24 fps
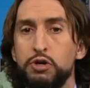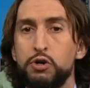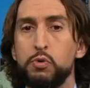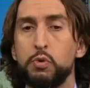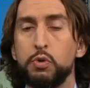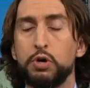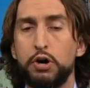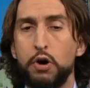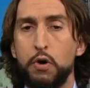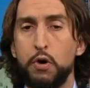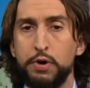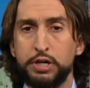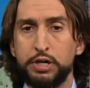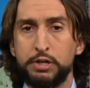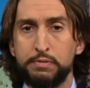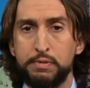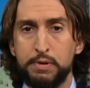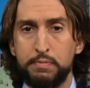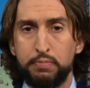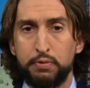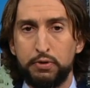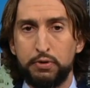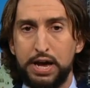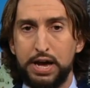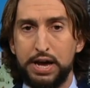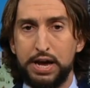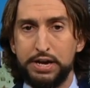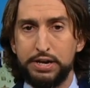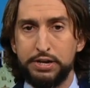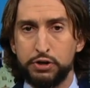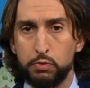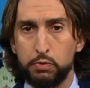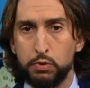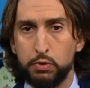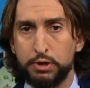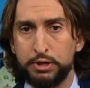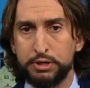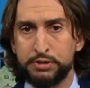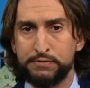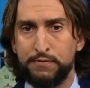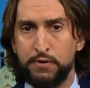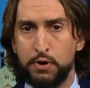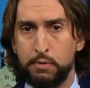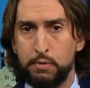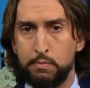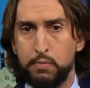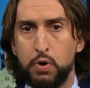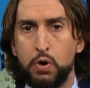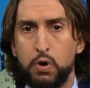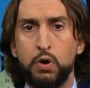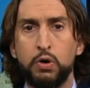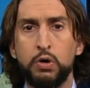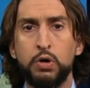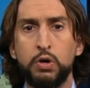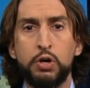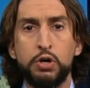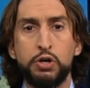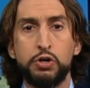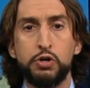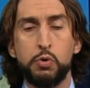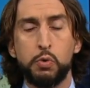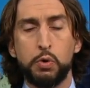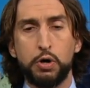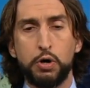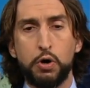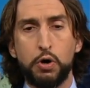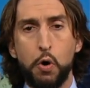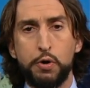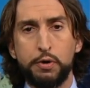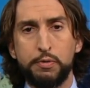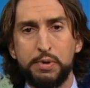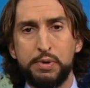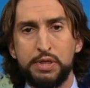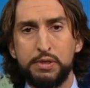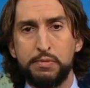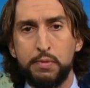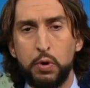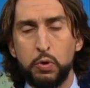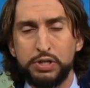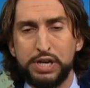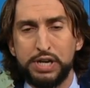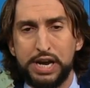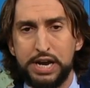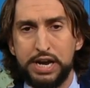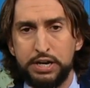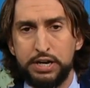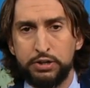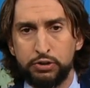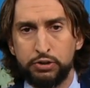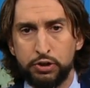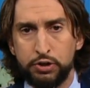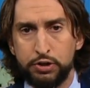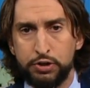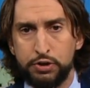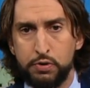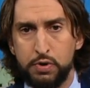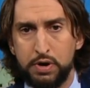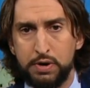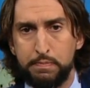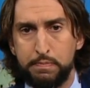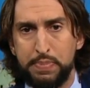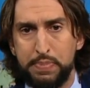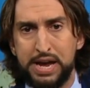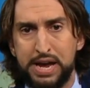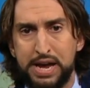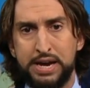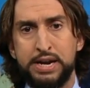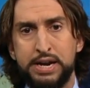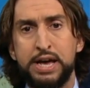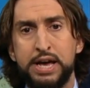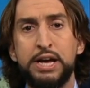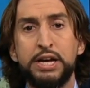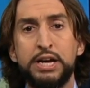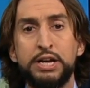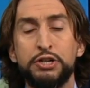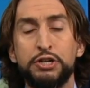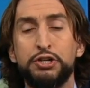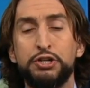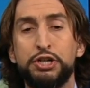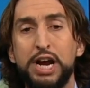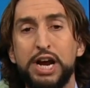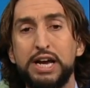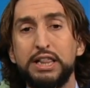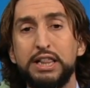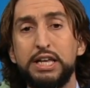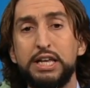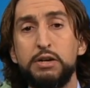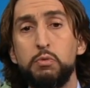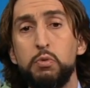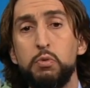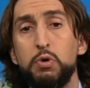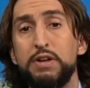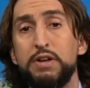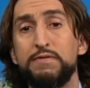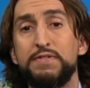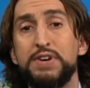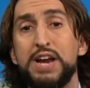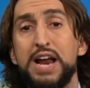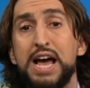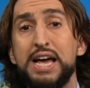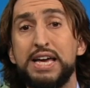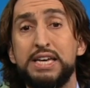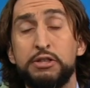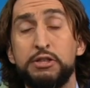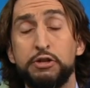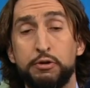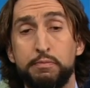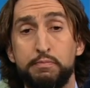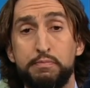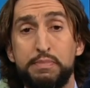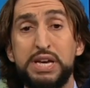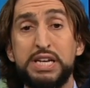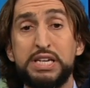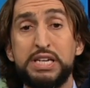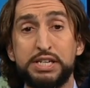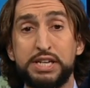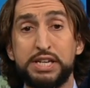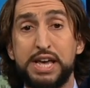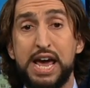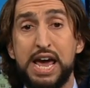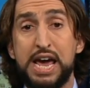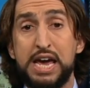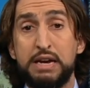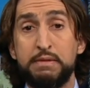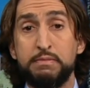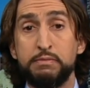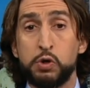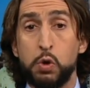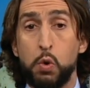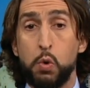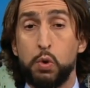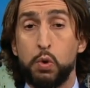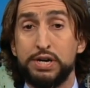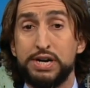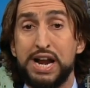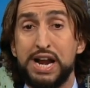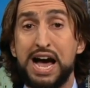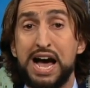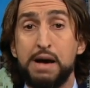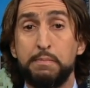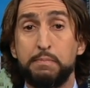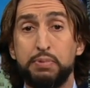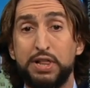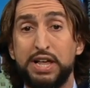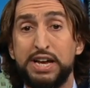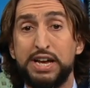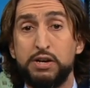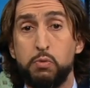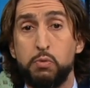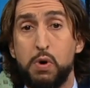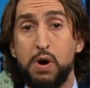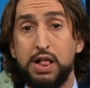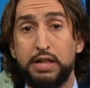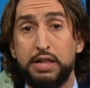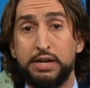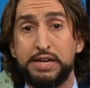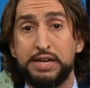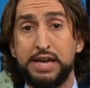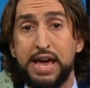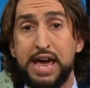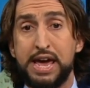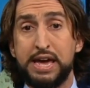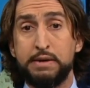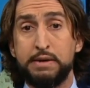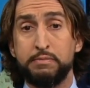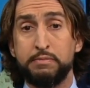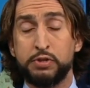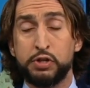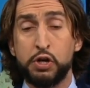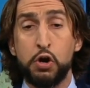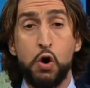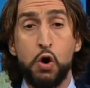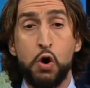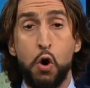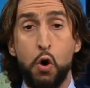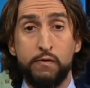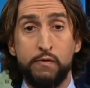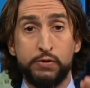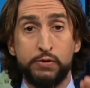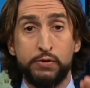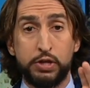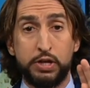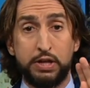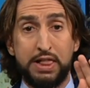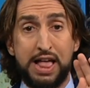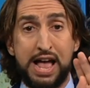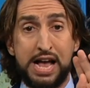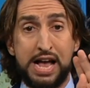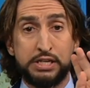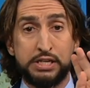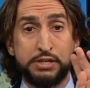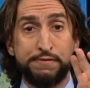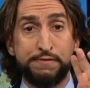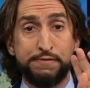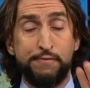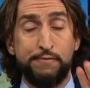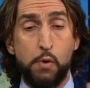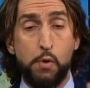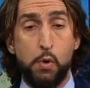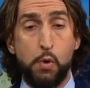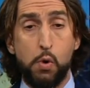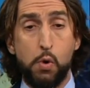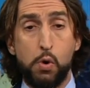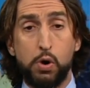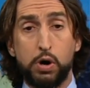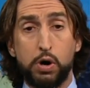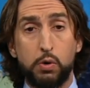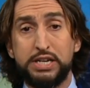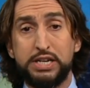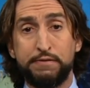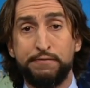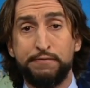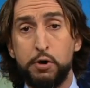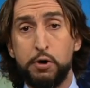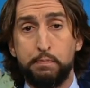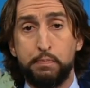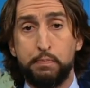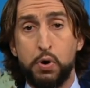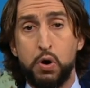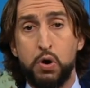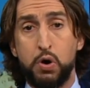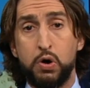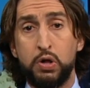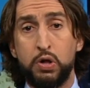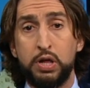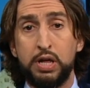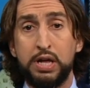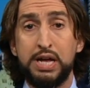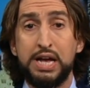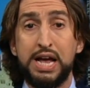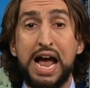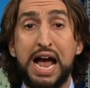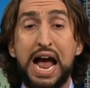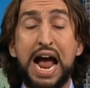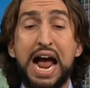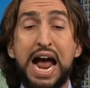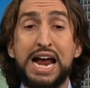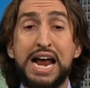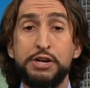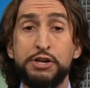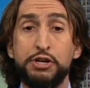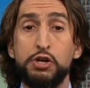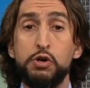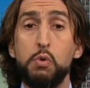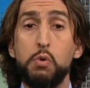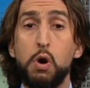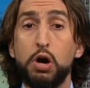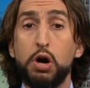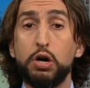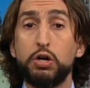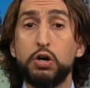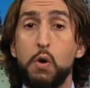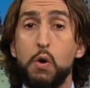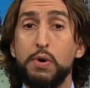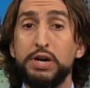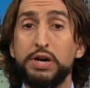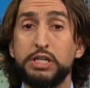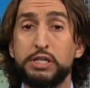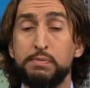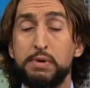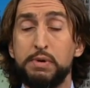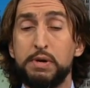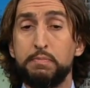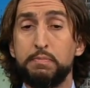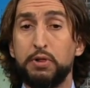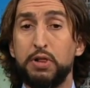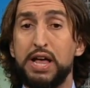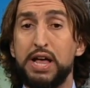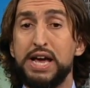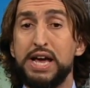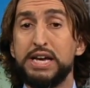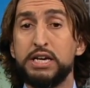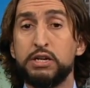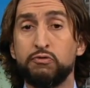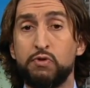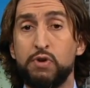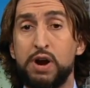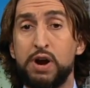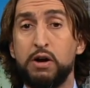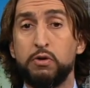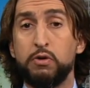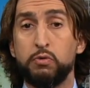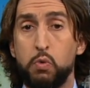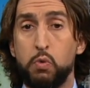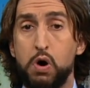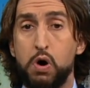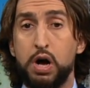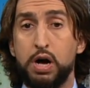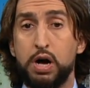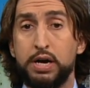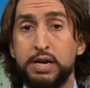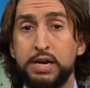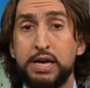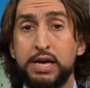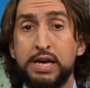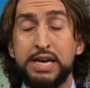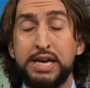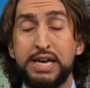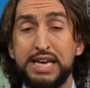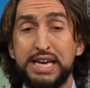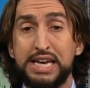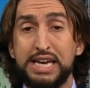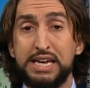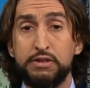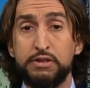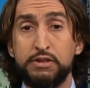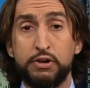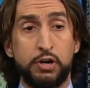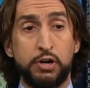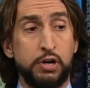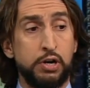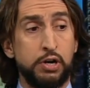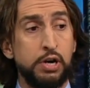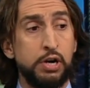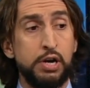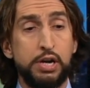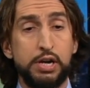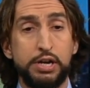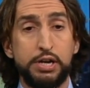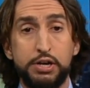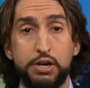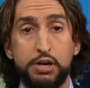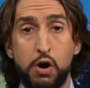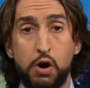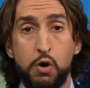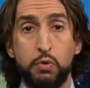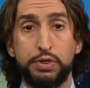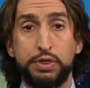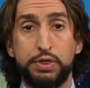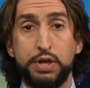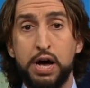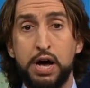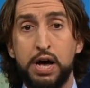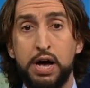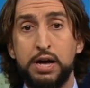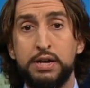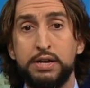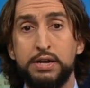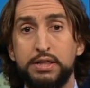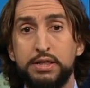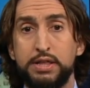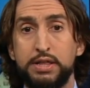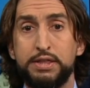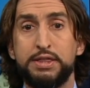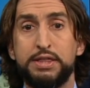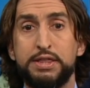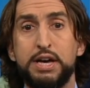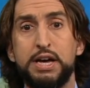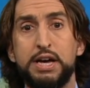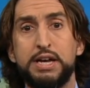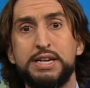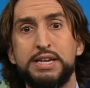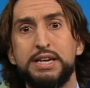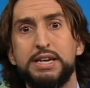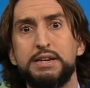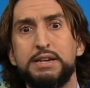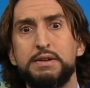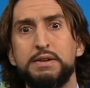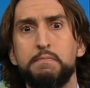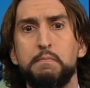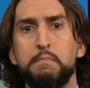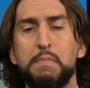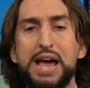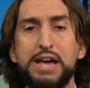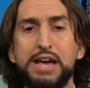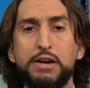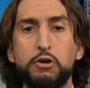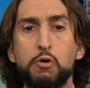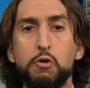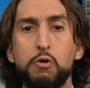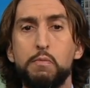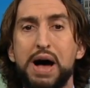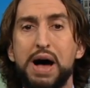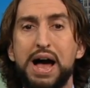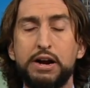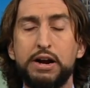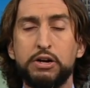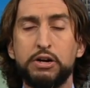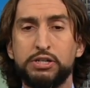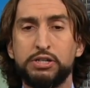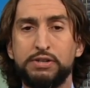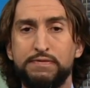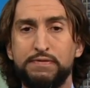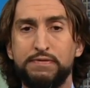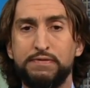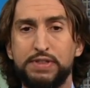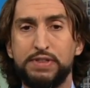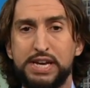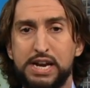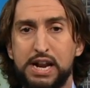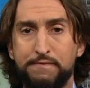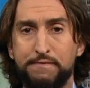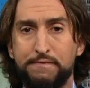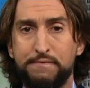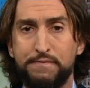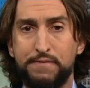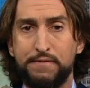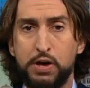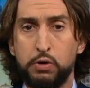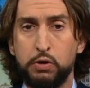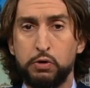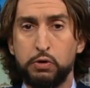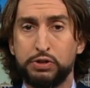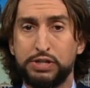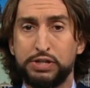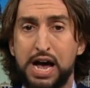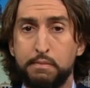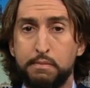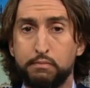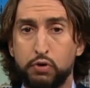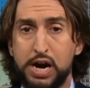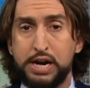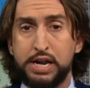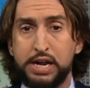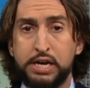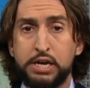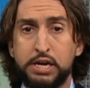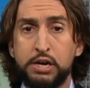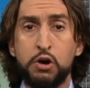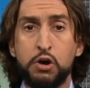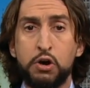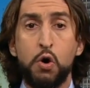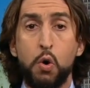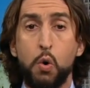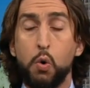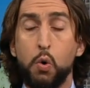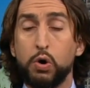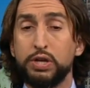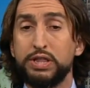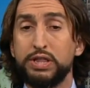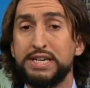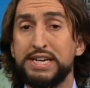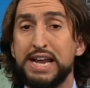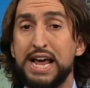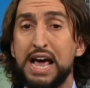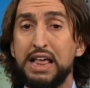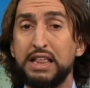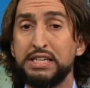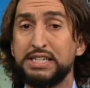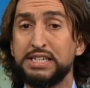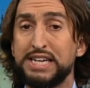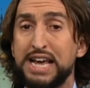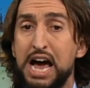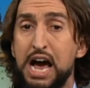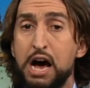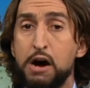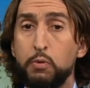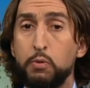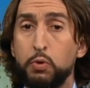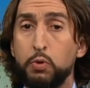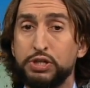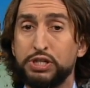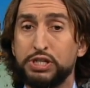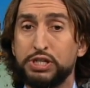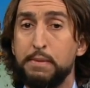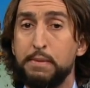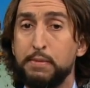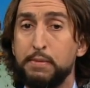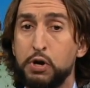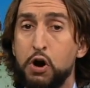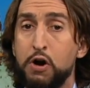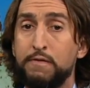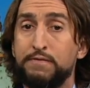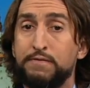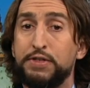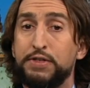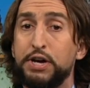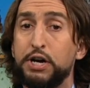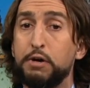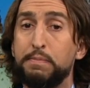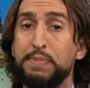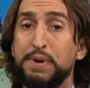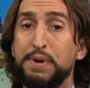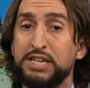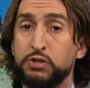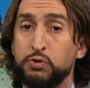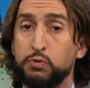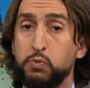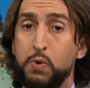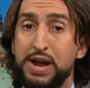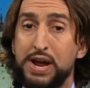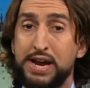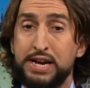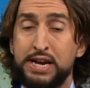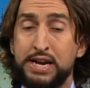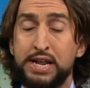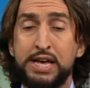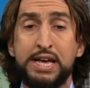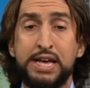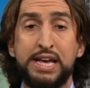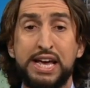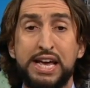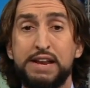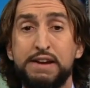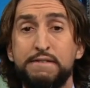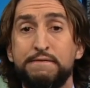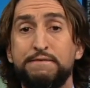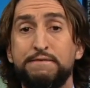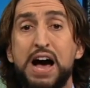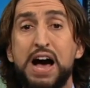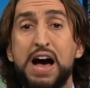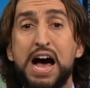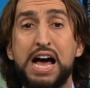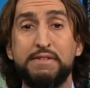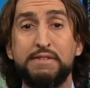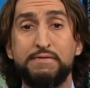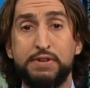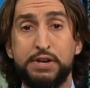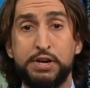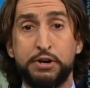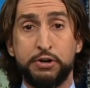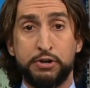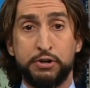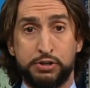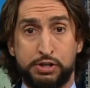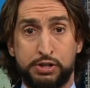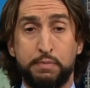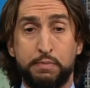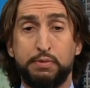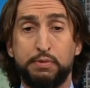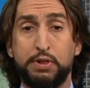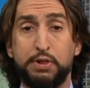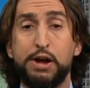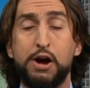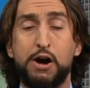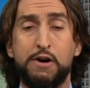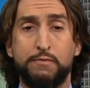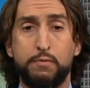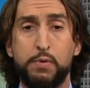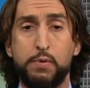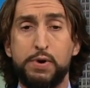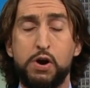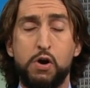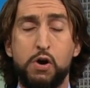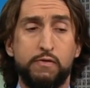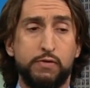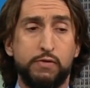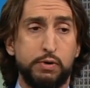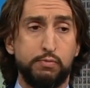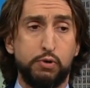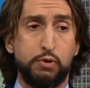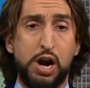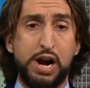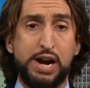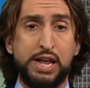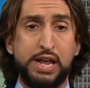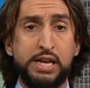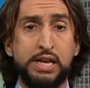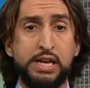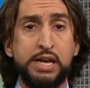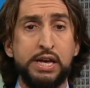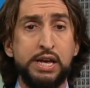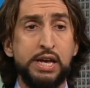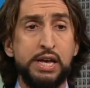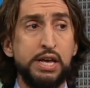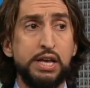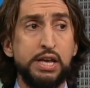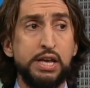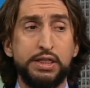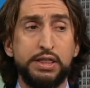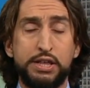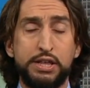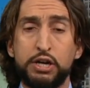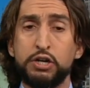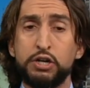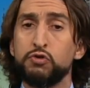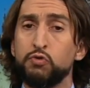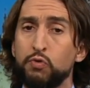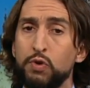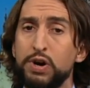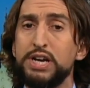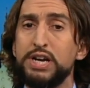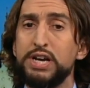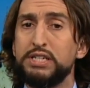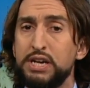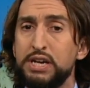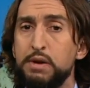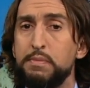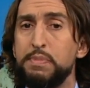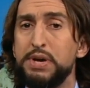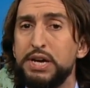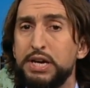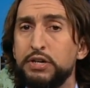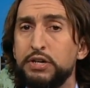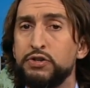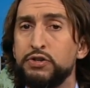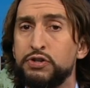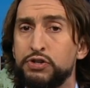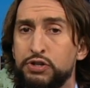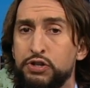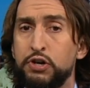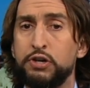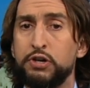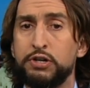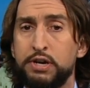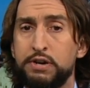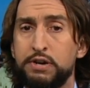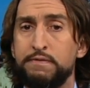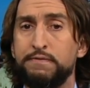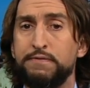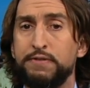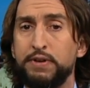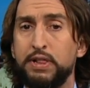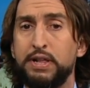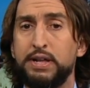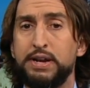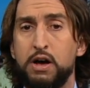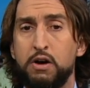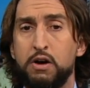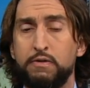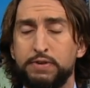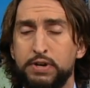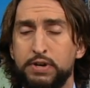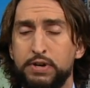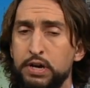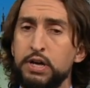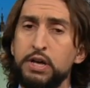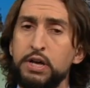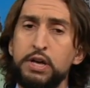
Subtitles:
you were going to be playing your worst football, you were going to be the most injured you had been, Jalen would have either missed games or not played well in games over the last 4 weeks of football, and you are going to be playing in round one either, you know, the Michael Myers of the NFL, Tom Brady, or the Dallas Cowboys coming off their best win in 5 years, the playoff win over Brady, there's reason to be concerned in Philadelphia.